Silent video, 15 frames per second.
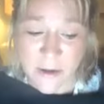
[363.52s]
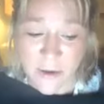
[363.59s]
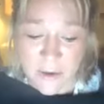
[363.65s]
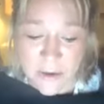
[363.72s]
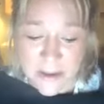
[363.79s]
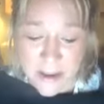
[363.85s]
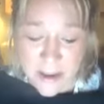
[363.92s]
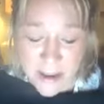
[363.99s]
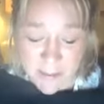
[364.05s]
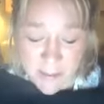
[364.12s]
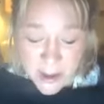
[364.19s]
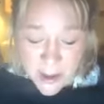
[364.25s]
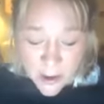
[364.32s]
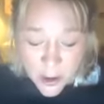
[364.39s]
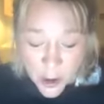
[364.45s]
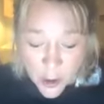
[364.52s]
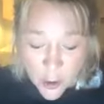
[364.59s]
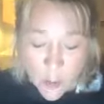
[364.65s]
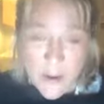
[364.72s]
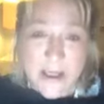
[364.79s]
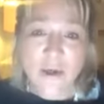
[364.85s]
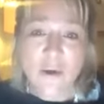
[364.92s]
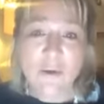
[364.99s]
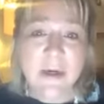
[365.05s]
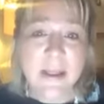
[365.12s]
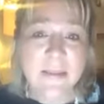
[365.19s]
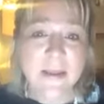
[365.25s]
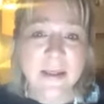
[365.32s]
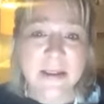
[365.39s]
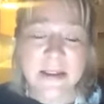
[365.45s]
whole time. When you're
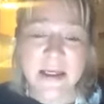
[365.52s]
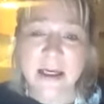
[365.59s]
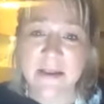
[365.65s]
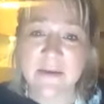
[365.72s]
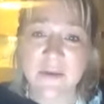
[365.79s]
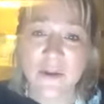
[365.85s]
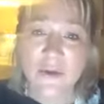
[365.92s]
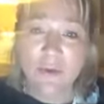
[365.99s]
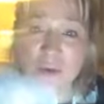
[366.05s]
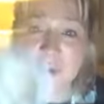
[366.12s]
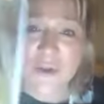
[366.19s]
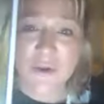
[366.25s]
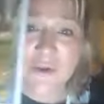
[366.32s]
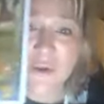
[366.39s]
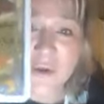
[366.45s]
in this Knight of Swords, you're